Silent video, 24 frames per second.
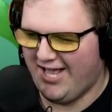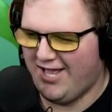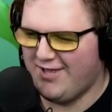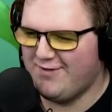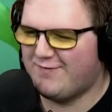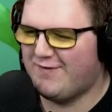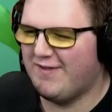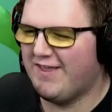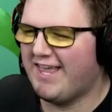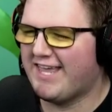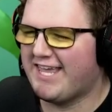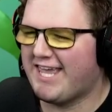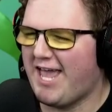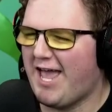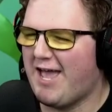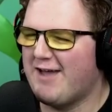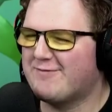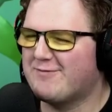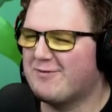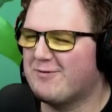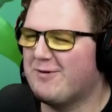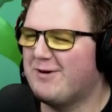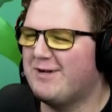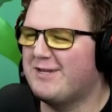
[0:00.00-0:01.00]
I feel like
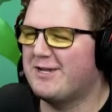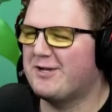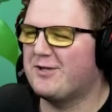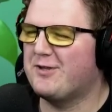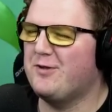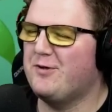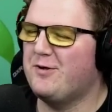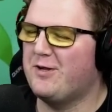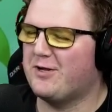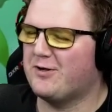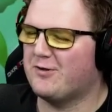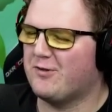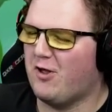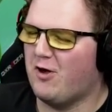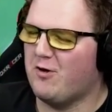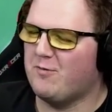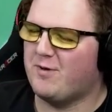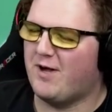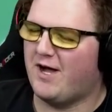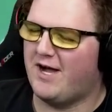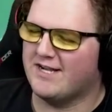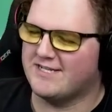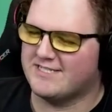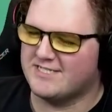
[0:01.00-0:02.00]
everyone, including
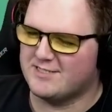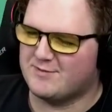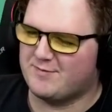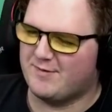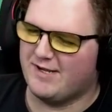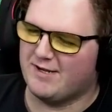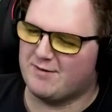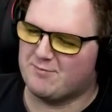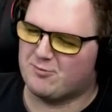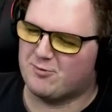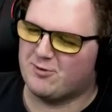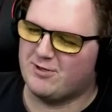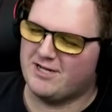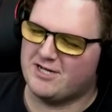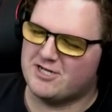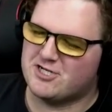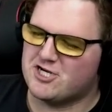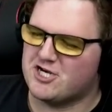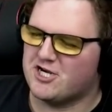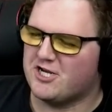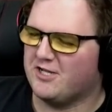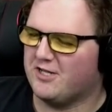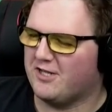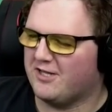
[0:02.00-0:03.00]
Glowbox, is being pretty
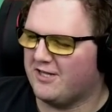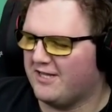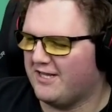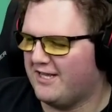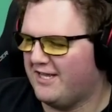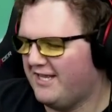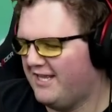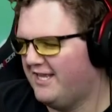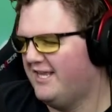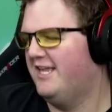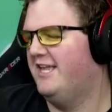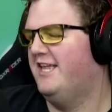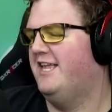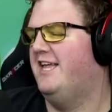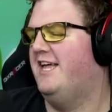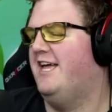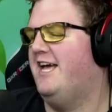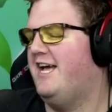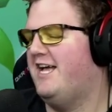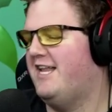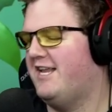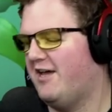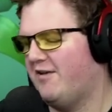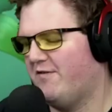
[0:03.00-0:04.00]
chill.
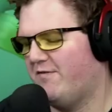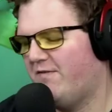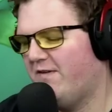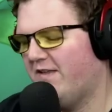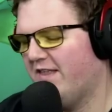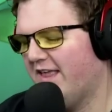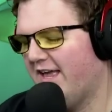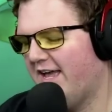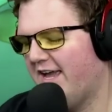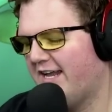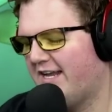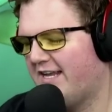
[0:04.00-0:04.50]
And I feel like.